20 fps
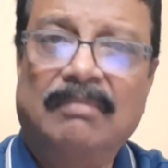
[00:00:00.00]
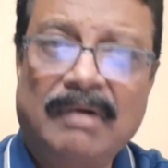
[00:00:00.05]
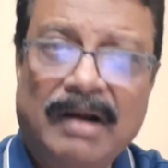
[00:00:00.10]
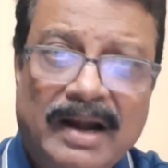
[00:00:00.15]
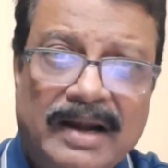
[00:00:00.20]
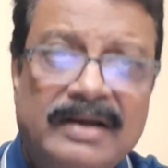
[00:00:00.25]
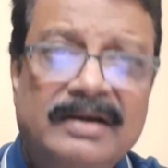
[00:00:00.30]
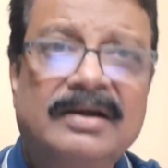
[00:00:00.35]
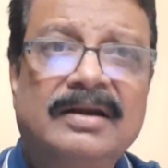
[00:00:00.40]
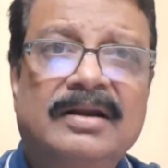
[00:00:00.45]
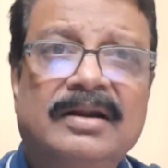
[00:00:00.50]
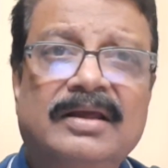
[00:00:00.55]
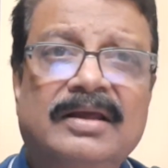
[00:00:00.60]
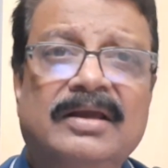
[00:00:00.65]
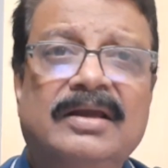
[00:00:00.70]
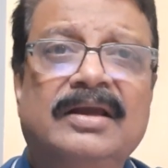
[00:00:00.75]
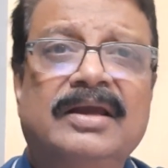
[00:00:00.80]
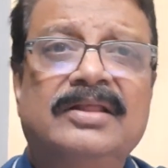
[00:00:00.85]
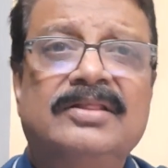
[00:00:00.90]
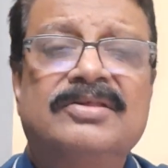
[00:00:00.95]
and
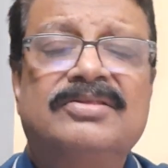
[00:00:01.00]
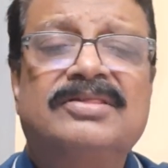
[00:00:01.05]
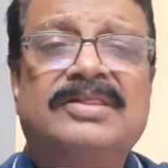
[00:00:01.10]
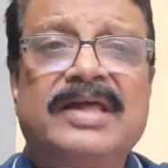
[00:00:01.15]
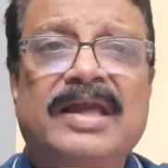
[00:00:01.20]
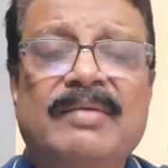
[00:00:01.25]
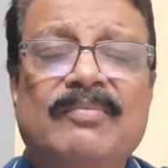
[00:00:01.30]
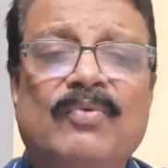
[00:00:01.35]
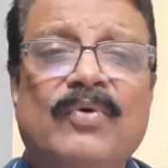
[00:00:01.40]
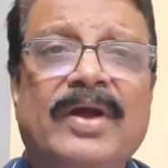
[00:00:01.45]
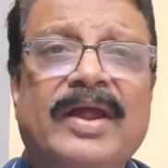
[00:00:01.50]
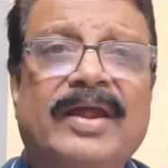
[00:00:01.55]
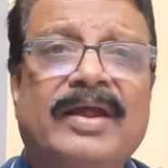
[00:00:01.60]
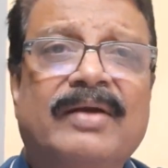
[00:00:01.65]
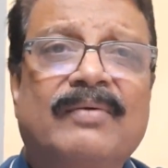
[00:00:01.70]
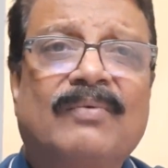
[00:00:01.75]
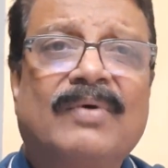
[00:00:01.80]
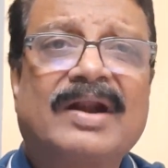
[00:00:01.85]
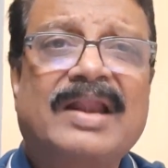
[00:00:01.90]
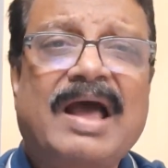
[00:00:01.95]
in the same
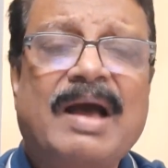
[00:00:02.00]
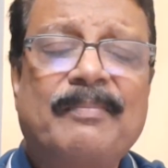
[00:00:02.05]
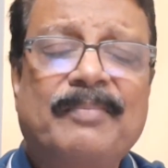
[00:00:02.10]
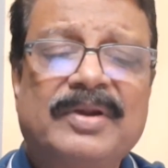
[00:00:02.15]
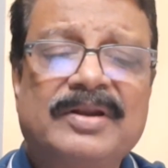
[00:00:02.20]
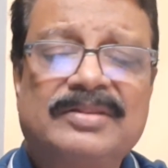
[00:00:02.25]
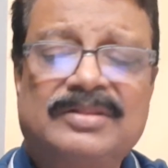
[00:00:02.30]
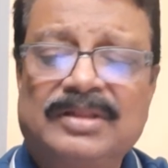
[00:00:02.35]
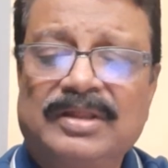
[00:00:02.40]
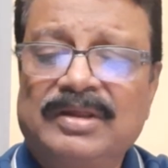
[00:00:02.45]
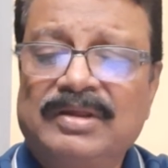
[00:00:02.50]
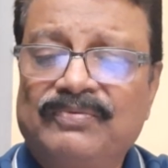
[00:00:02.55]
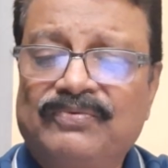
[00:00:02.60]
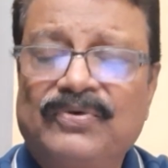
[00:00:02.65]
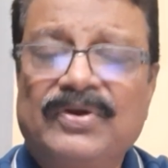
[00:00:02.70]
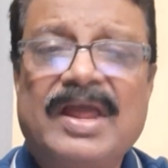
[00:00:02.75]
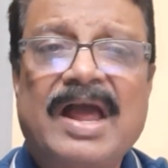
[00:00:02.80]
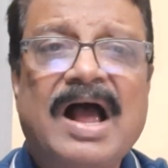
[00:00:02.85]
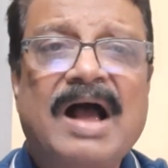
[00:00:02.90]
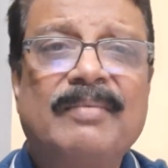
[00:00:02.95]
way, what happens is if
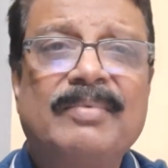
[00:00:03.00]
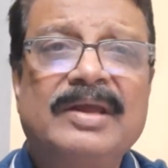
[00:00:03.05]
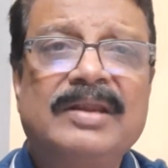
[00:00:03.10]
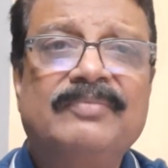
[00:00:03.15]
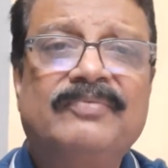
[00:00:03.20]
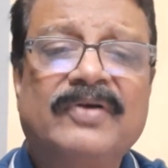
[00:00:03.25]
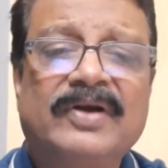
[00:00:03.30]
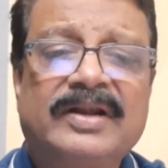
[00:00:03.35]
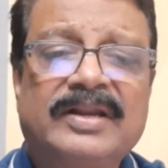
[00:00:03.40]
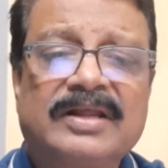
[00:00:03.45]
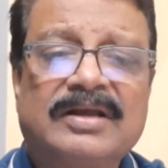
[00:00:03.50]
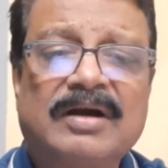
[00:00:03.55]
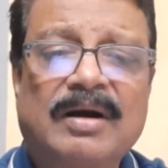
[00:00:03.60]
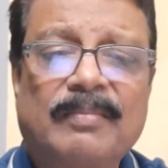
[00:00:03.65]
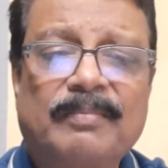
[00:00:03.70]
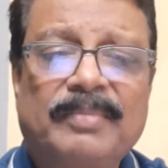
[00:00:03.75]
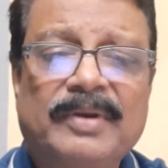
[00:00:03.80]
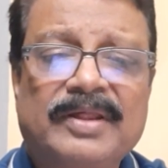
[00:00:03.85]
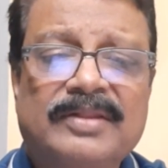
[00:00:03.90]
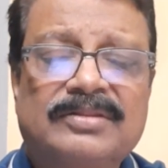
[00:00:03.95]
we have an inferiority
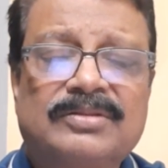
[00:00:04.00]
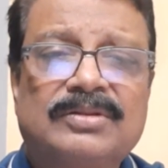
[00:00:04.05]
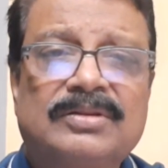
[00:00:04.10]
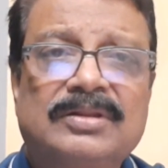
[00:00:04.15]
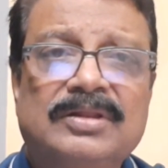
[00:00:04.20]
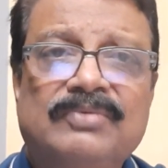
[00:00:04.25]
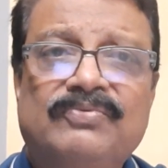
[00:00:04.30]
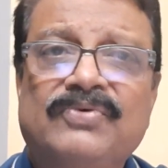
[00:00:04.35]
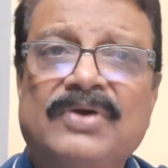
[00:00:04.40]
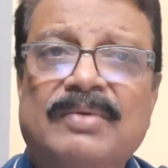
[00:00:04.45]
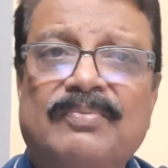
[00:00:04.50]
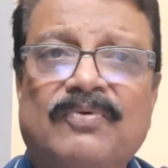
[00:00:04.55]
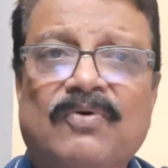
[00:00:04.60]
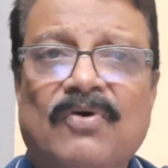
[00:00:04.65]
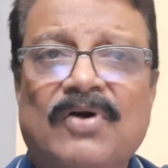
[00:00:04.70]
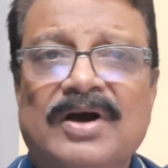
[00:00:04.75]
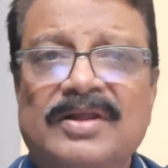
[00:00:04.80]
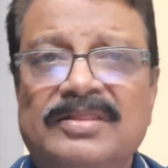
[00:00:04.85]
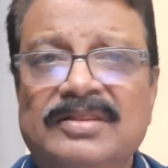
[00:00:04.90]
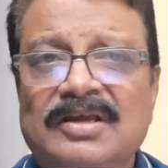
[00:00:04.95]
complex, if we are
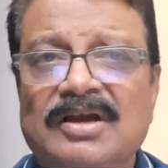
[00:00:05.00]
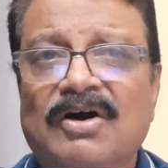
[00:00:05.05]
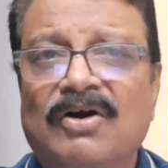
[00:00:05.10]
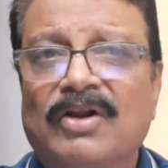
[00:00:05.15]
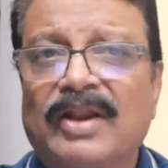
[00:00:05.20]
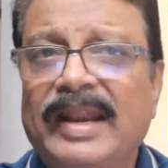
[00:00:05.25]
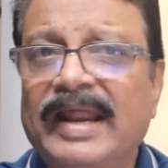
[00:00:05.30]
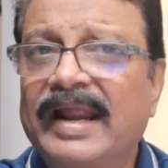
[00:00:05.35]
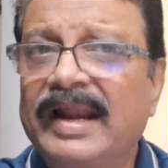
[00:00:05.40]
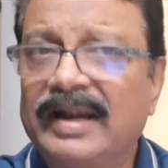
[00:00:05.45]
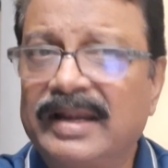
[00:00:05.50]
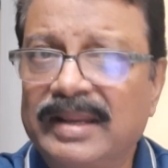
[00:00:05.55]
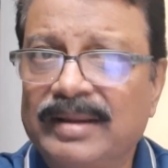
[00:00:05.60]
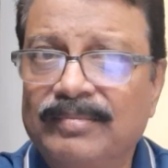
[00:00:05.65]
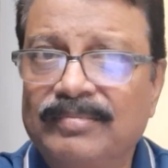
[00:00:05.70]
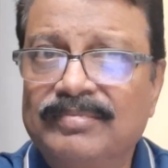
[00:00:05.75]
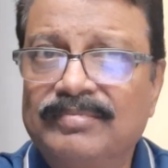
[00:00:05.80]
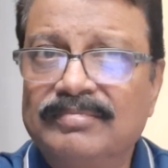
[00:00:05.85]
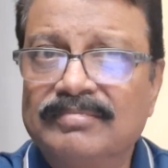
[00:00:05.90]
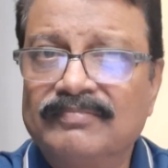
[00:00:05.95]
focusing on
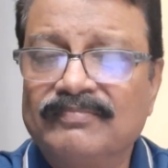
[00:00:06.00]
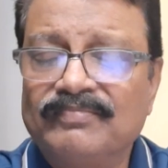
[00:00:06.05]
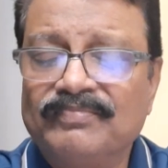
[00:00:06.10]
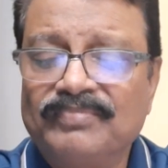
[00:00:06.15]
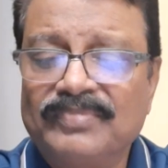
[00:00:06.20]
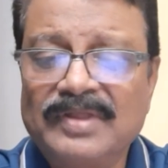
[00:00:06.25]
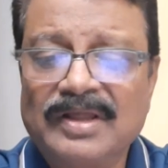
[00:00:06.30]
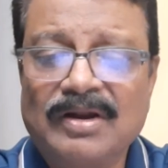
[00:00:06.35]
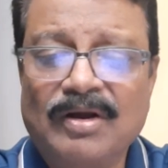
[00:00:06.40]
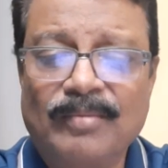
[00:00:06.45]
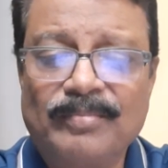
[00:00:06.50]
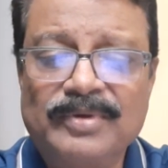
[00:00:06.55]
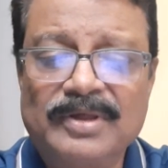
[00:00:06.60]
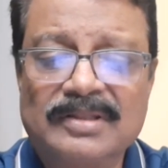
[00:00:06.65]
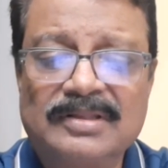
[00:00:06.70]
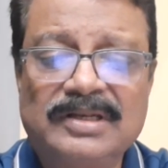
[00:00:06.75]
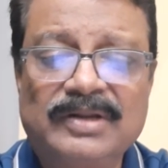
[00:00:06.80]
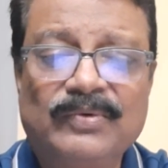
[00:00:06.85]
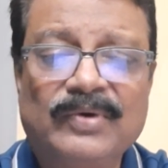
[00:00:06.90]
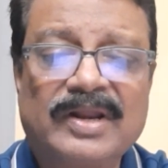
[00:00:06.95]
negative, then
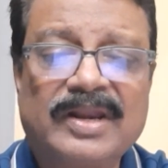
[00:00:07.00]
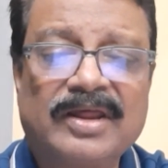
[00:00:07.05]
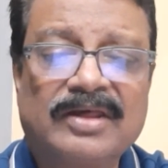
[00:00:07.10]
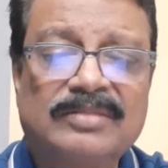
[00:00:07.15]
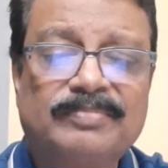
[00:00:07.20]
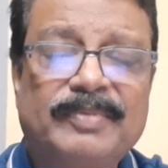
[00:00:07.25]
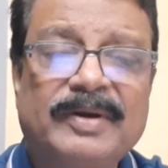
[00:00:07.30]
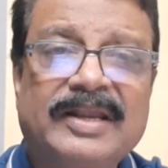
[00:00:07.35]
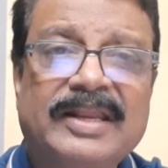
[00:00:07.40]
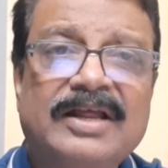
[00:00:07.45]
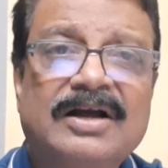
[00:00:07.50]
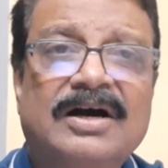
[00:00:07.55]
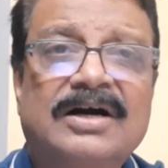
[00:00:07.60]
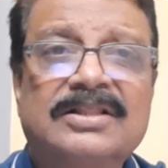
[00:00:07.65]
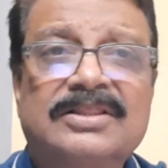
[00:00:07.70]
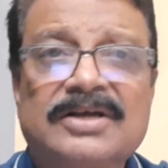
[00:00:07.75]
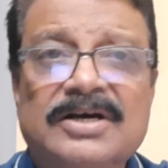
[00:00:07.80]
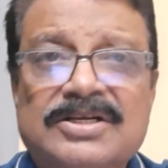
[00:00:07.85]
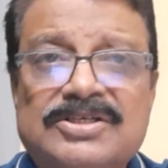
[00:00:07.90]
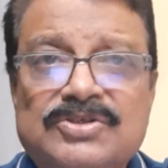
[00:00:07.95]
obviously we are expecting
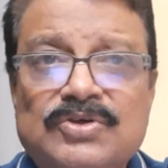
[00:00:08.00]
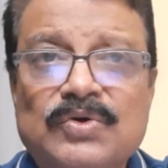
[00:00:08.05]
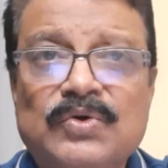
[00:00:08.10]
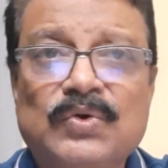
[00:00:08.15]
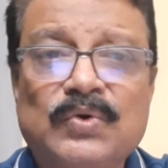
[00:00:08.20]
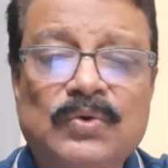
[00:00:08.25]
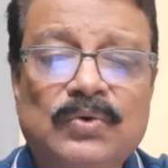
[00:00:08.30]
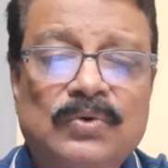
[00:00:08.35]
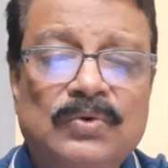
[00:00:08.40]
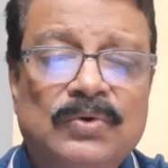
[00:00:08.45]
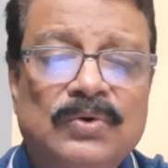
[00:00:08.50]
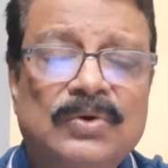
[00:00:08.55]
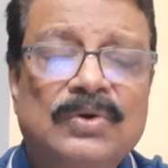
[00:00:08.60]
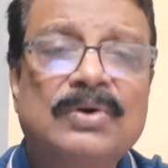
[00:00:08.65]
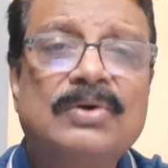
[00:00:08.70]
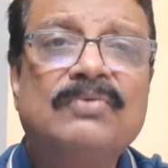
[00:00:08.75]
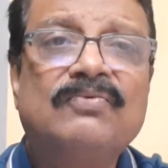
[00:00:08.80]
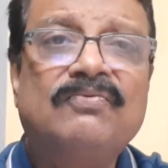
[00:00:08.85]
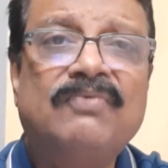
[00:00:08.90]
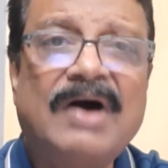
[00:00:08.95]
others to do
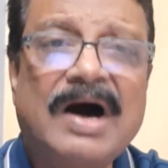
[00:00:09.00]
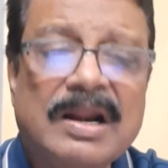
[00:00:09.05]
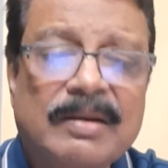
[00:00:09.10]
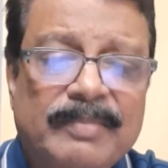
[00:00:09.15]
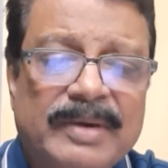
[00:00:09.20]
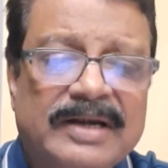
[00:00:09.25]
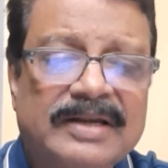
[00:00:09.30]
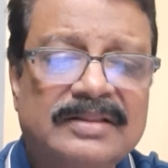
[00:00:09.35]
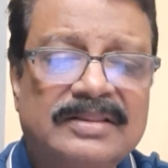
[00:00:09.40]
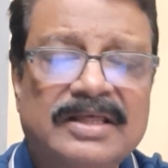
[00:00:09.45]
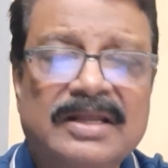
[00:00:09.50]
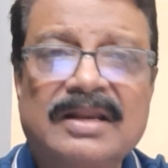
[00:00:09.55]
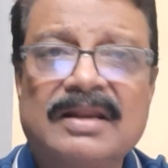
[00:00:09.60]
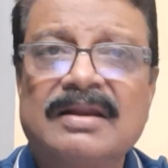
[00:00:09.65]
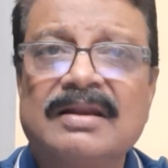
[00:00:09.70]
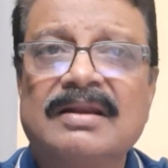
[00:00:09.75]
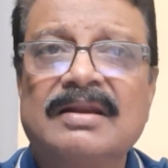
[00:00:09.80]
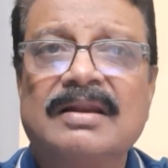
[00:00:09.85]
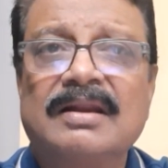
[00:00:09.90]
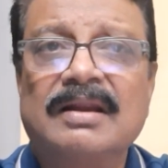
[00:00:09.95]
far better
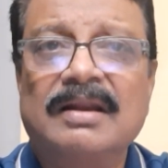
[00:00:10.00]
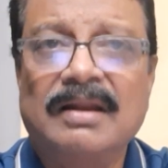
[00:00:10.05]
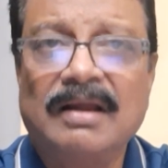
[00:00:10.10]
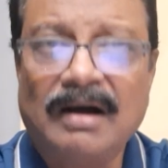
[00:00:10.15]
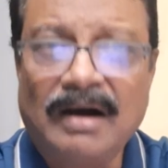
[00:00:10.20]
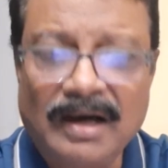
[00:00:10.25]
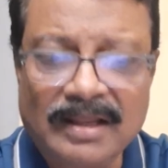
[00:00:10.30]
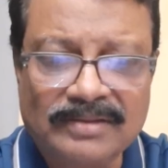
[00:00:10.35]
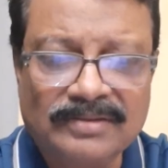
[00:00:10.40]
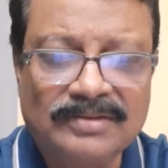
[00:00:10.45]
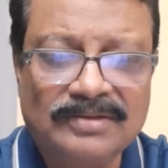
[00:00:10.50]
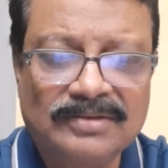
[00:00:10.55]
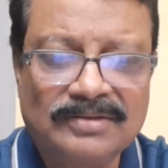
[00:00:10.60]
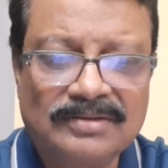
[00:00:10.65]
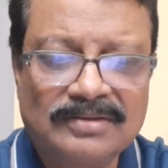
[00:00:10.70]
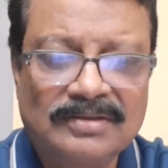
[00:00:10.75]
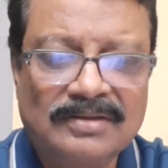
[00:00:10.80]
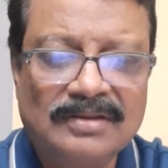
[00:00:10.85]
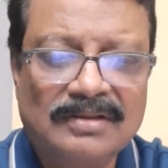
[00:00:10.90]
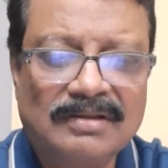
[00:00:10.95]
than us,
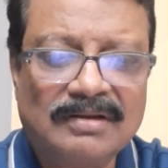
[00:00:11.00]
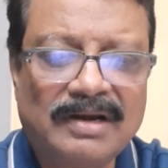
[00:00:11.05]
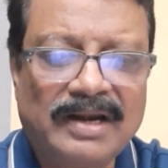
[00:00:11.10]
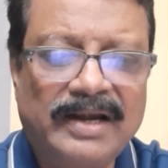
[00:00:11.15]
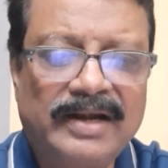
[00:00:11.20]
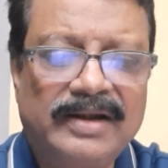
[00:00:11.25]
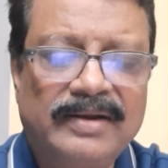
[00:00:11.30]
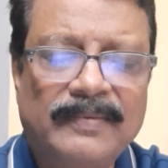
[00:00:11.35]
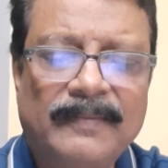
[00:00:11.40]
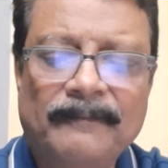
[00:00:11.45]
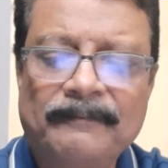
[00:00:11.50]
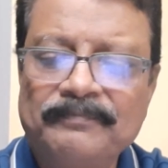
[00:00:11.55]
right?